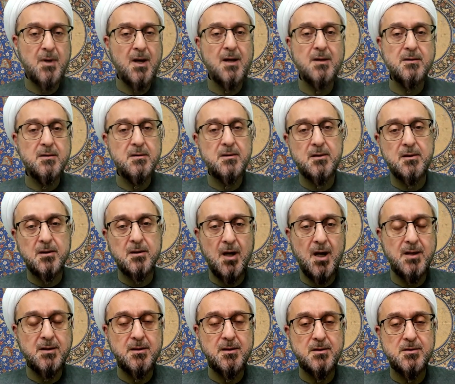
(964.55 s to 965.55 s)
and the
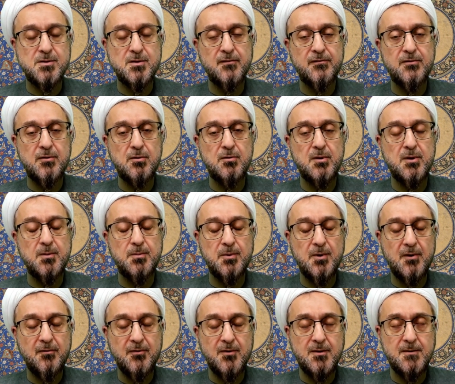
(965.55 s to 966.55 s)
guidance of the Holy
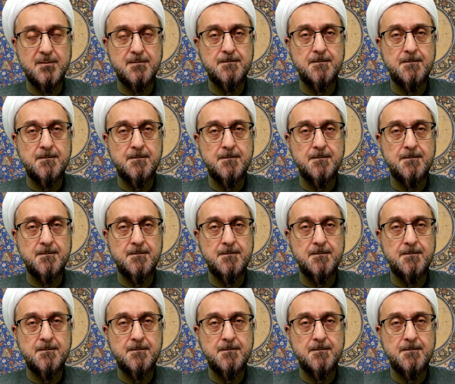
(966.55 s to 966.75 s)
Prophet,